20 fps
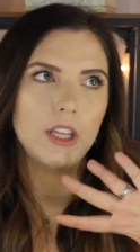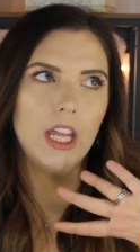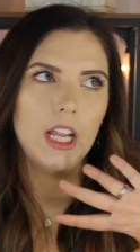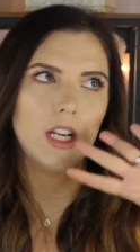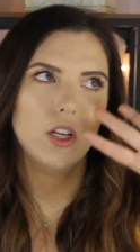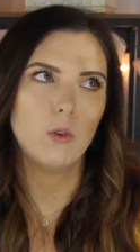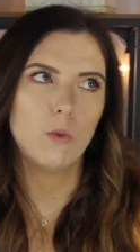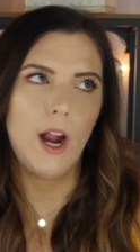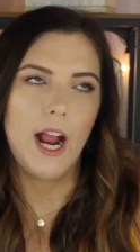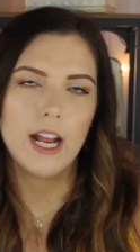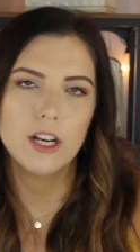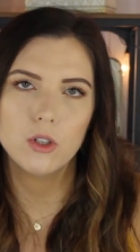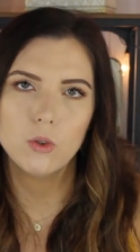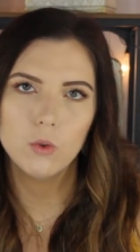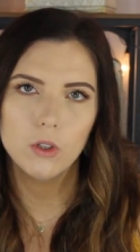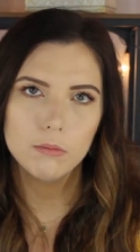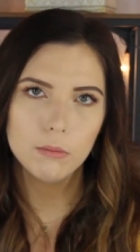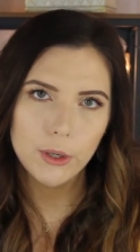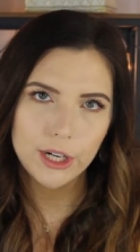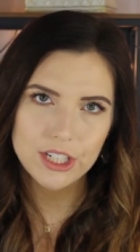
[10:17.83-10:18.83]
like
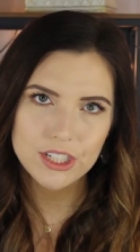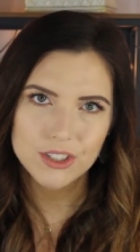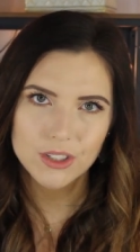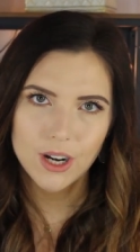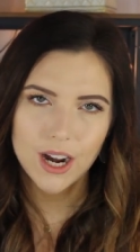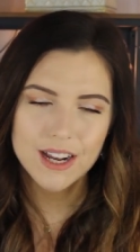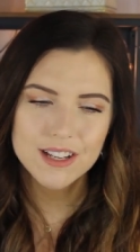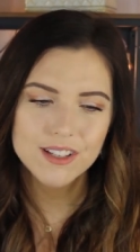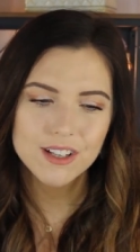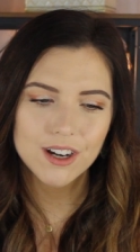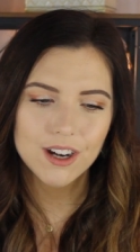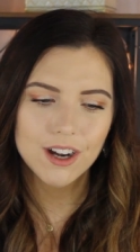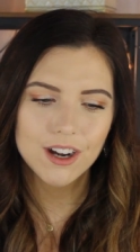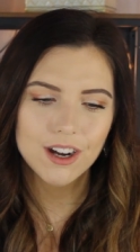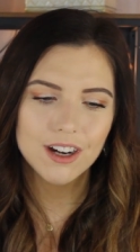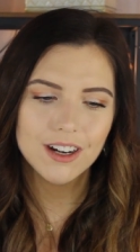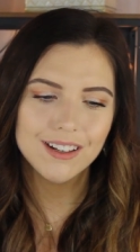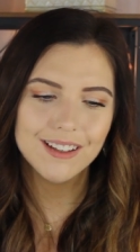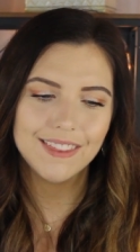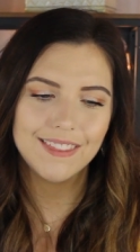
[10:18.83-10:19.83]
gradual
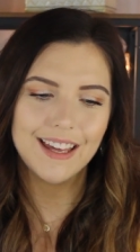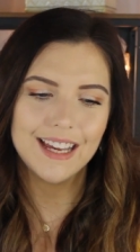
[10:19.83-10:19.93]
moisturizer.